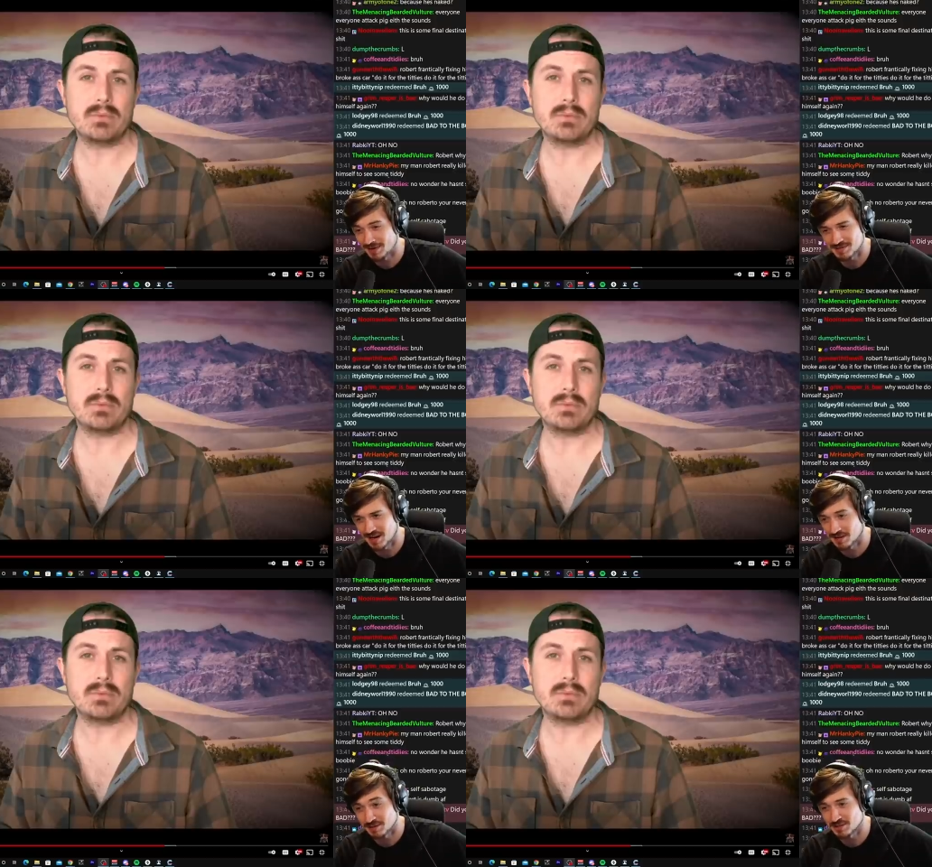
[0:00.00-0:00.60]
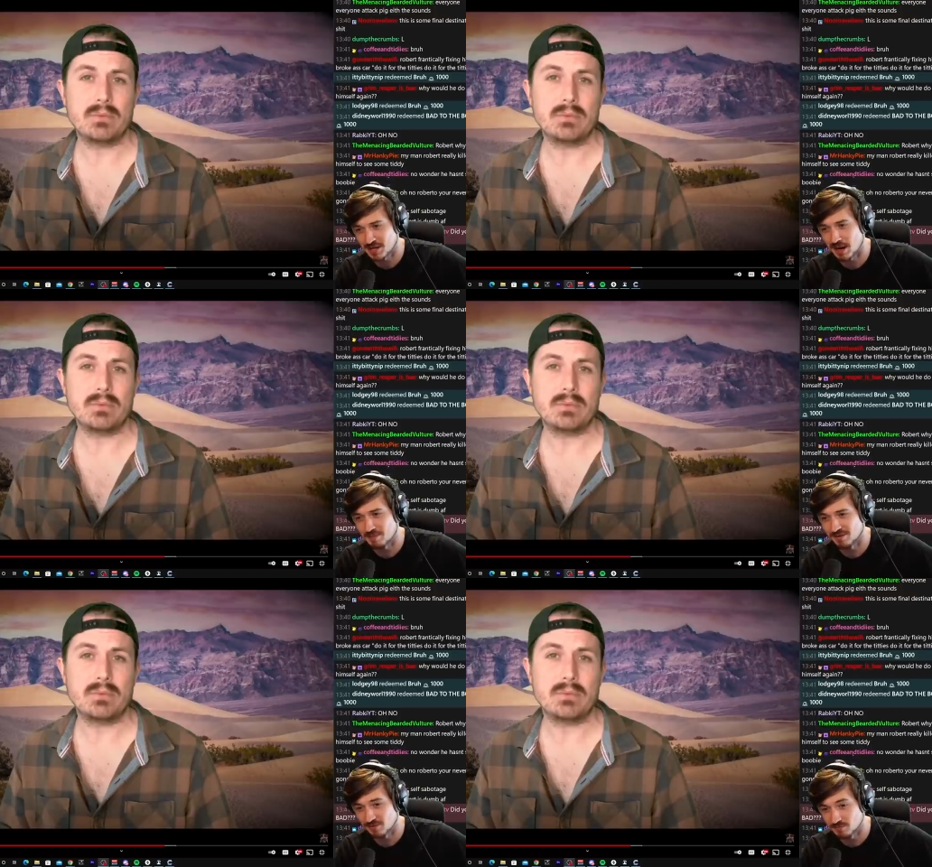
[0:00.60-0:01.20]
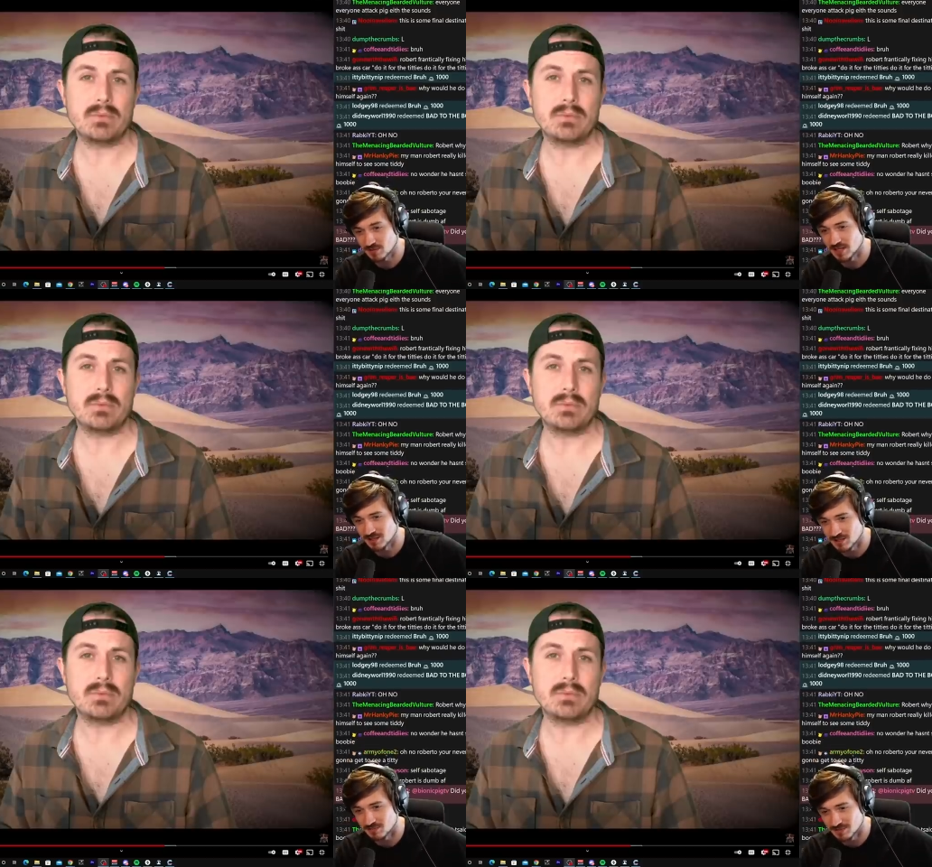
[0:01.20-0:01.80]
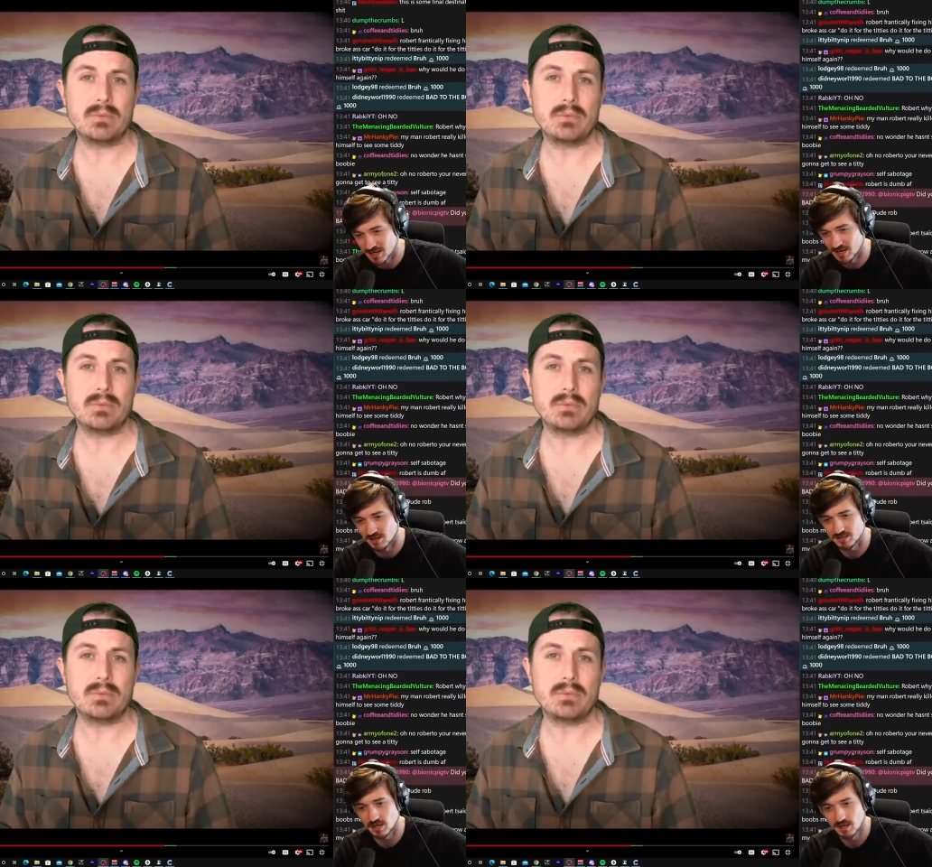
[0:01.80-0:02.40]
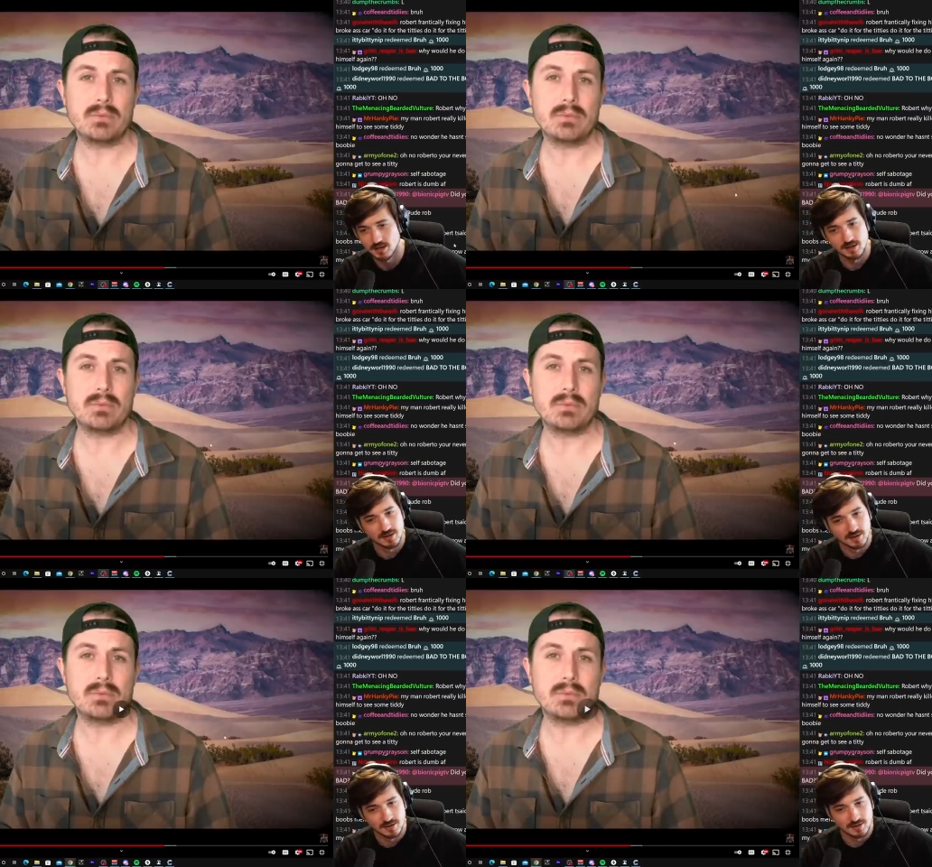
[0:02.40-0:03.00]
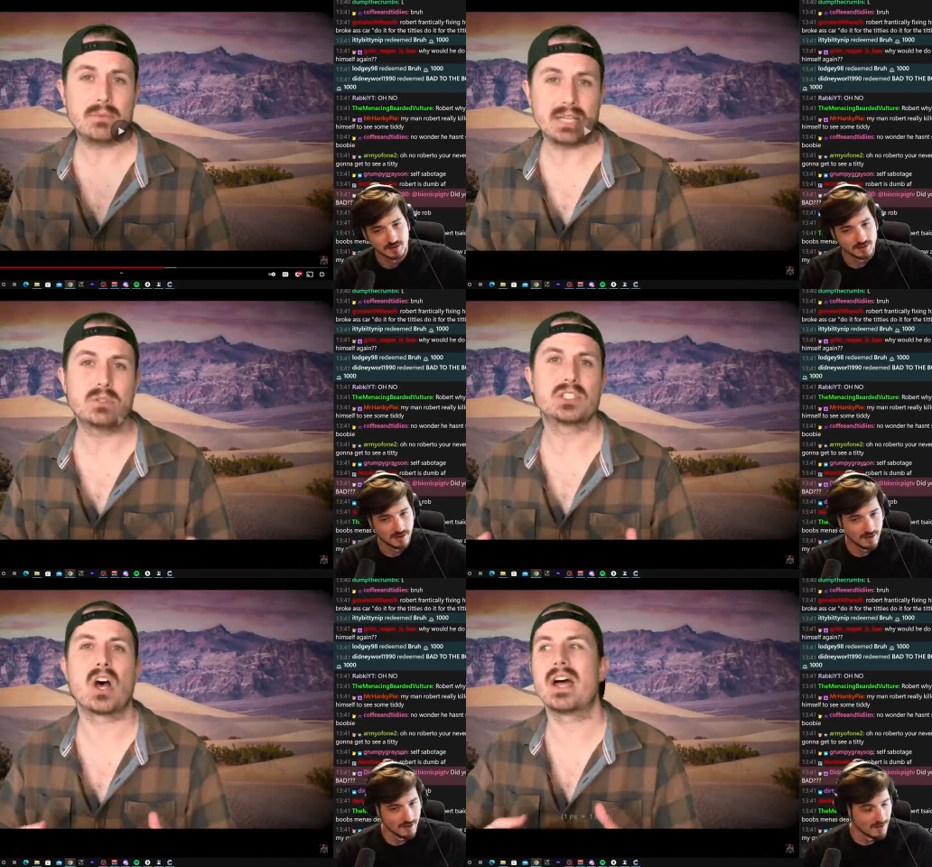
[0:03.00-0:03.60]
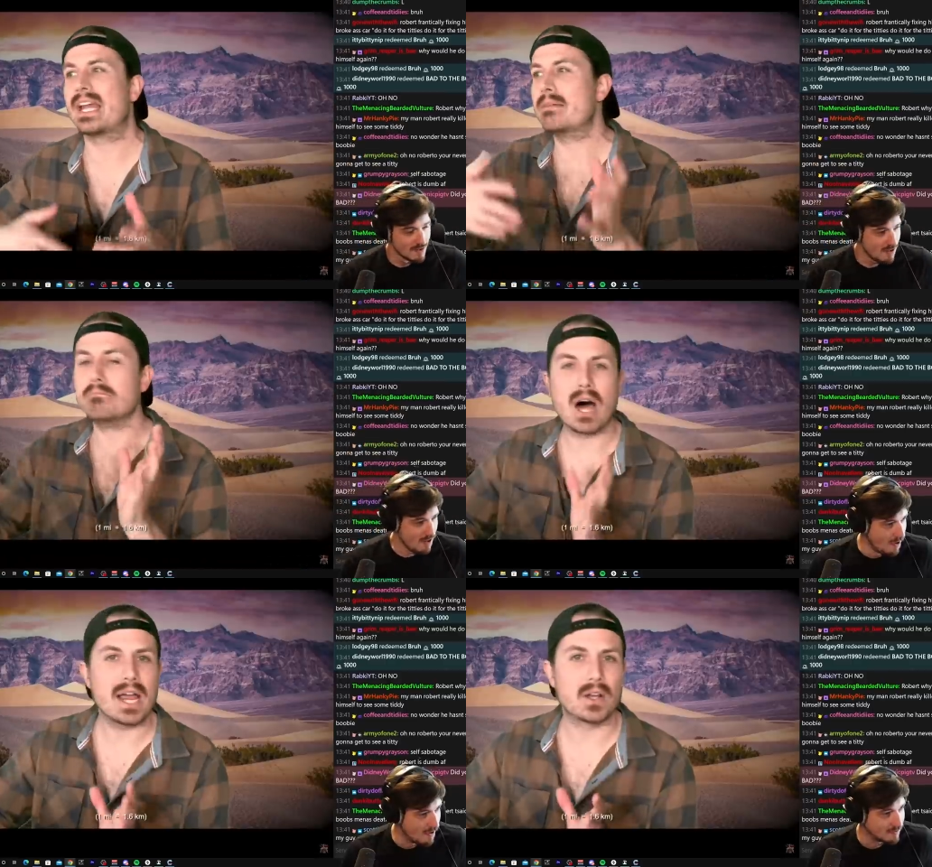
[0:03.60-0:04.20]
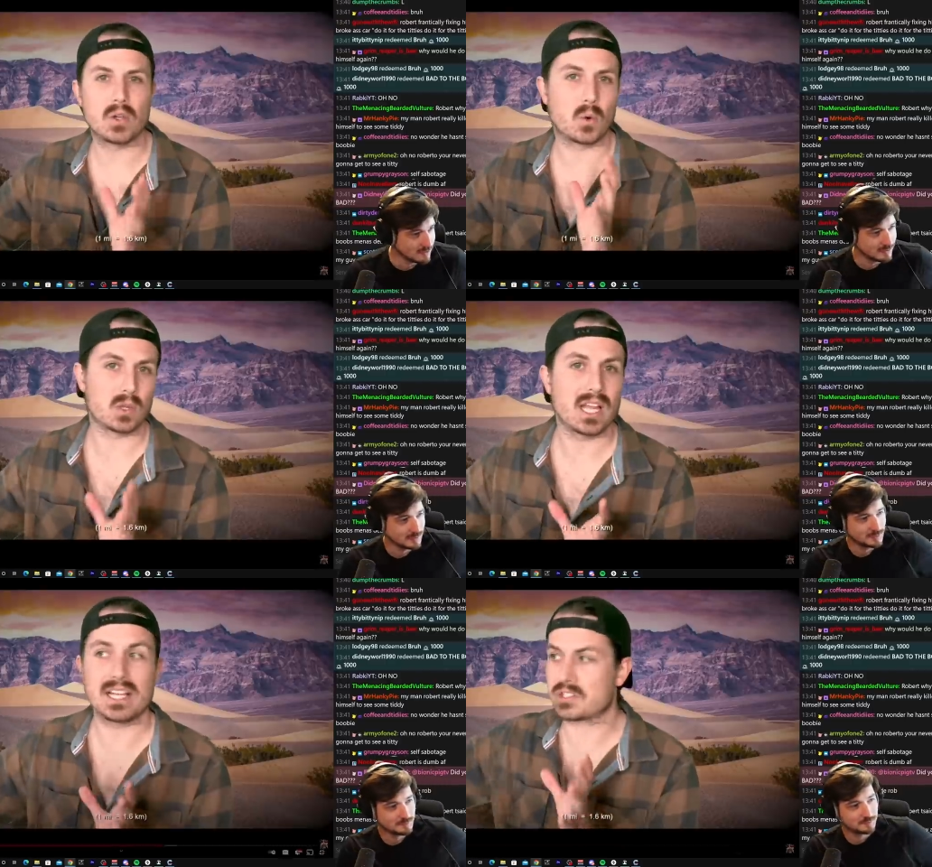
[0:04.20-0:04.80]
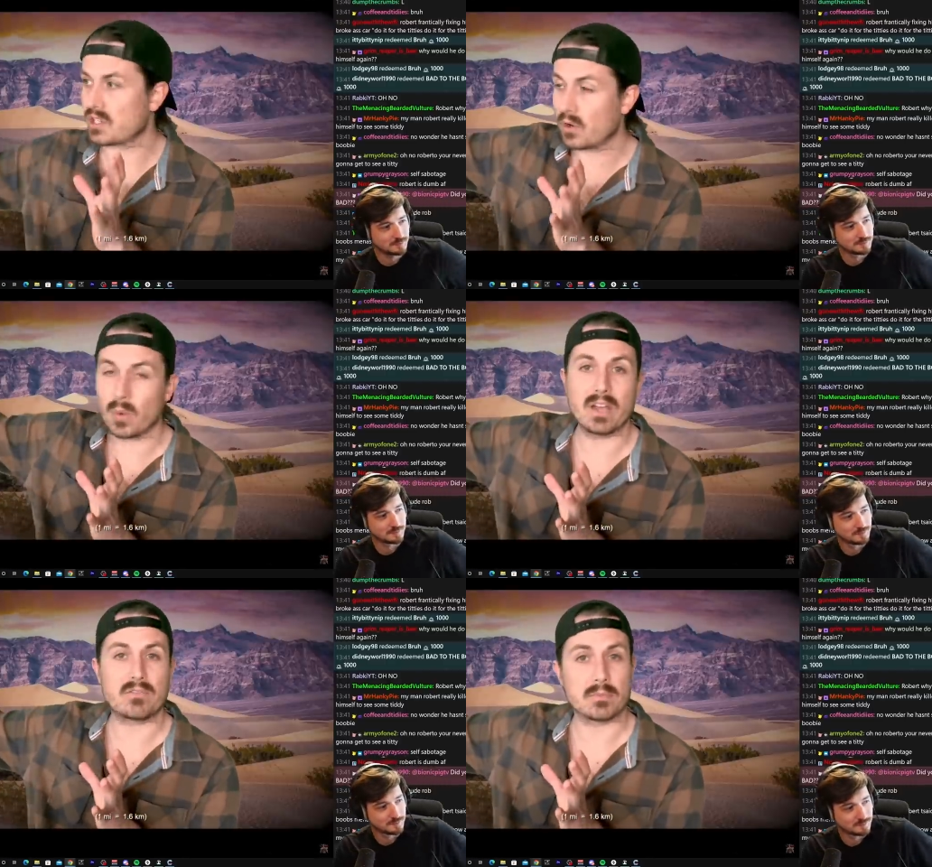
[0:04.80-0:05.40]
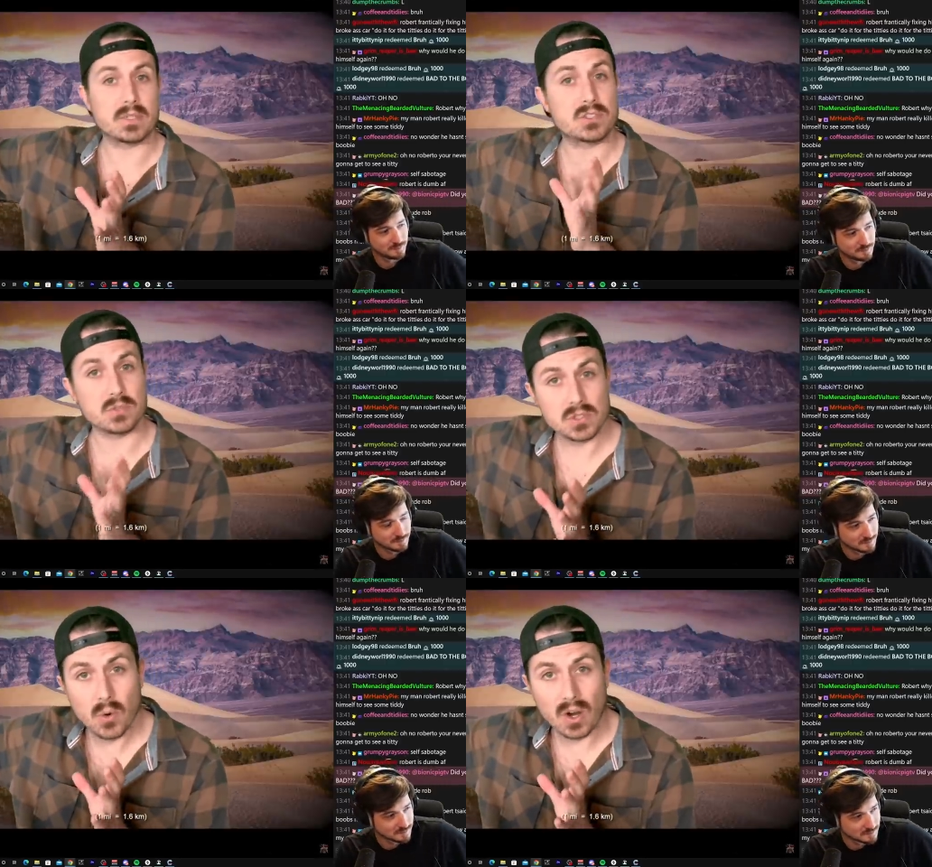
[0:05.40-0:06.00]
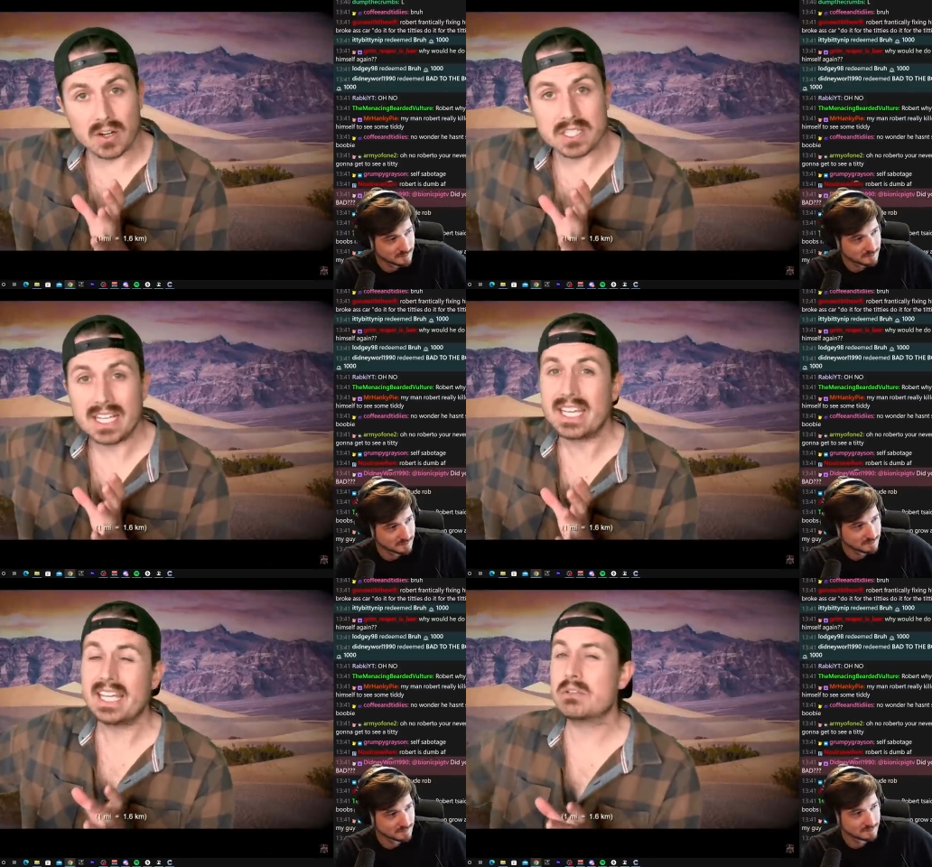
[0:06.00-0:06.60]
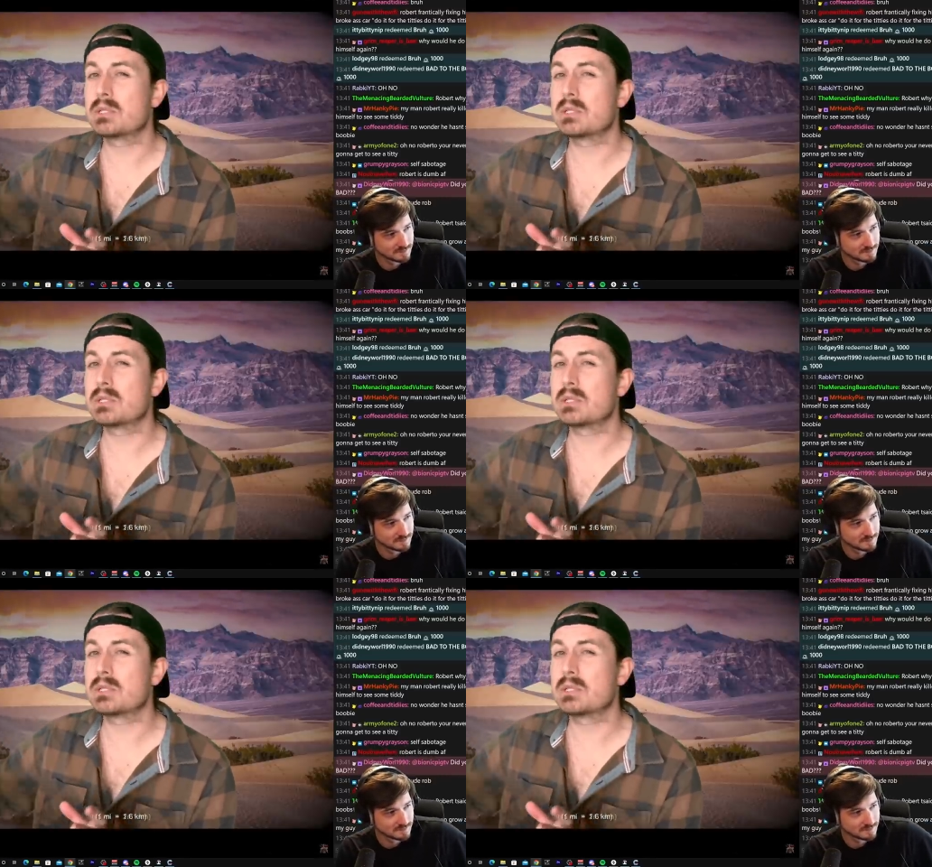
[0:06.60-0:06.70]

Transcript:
Speaker 1: that's not going to stop me from seeing some titties.
Speaker 2: He was not a mile or less away from this resort. He